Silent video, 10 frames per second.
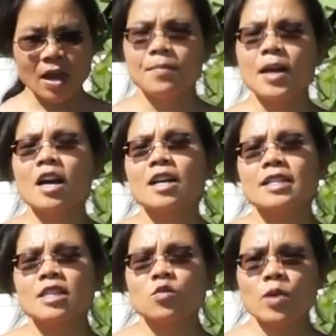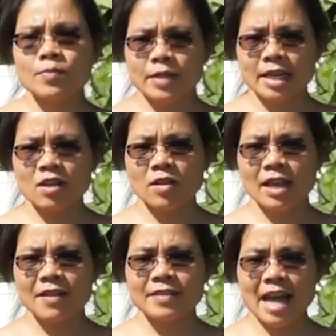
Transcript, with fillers: because sweet potato leaves